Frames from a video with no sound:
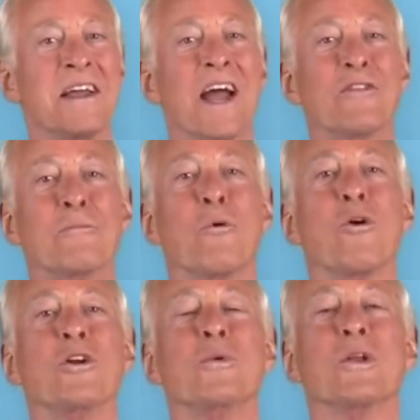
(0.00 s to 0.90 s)
and the
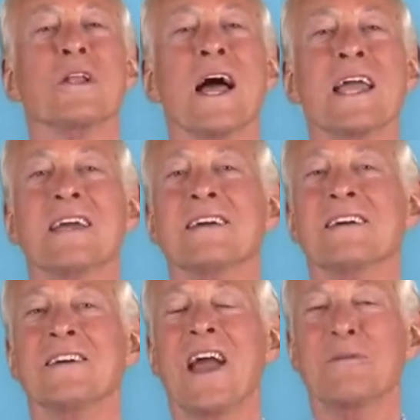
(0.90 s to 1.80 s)
more you will like
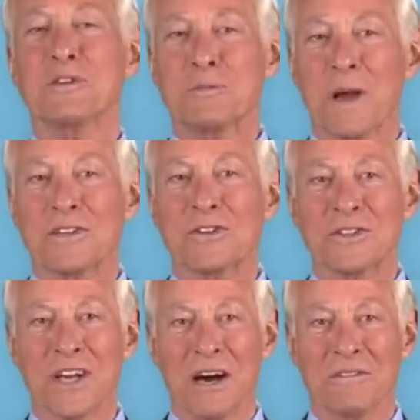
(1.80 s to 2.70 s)
and respect
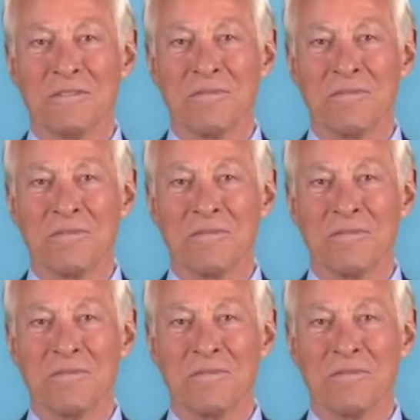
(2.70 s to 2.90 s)
yourself.